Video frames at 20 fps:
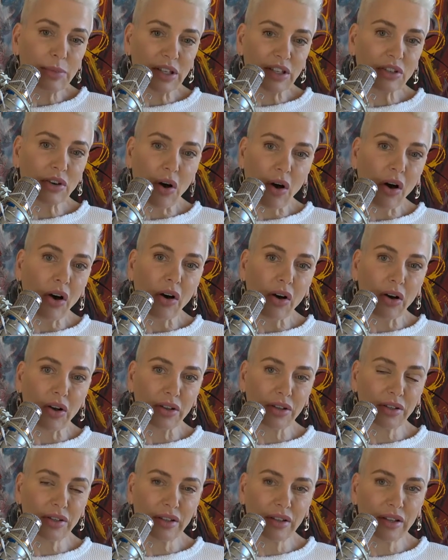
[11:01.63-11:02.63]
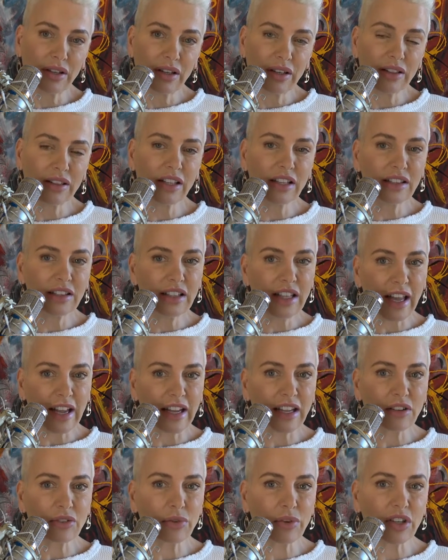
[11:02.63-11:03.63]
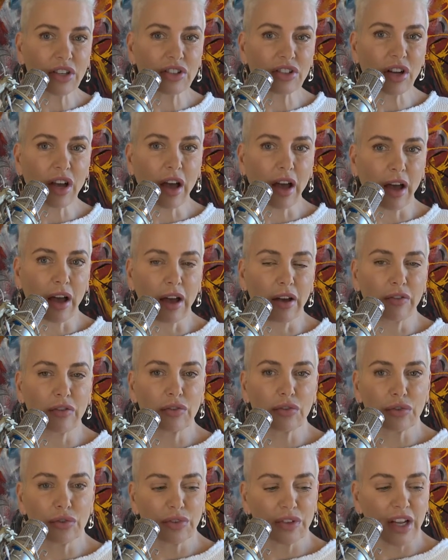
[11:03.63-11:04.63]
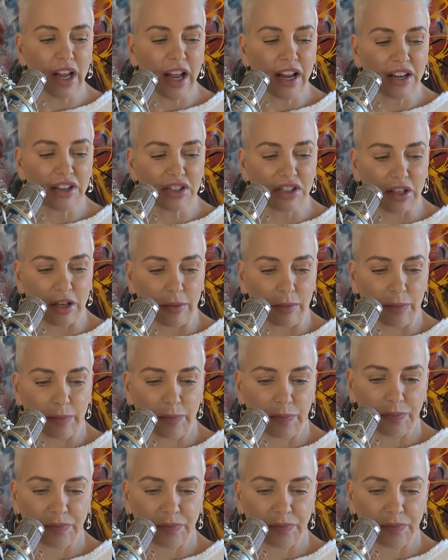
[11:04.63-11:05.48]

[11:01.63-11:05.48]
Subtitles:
be called the language of creation.